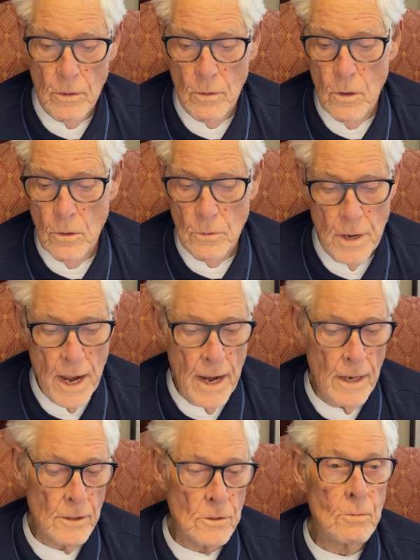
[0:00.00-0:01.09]
hold
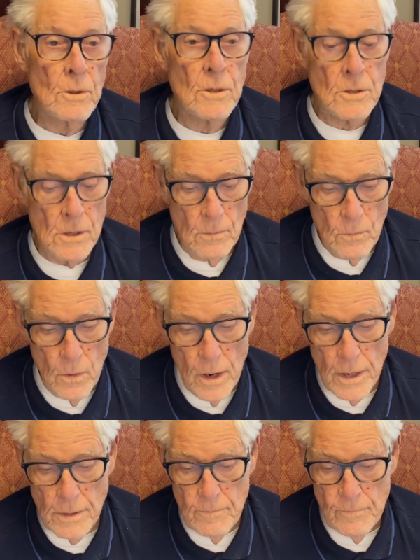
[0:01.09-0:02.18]
hands with
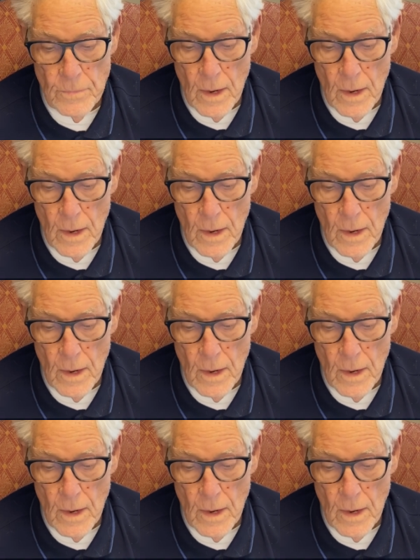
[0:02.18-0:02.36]
someone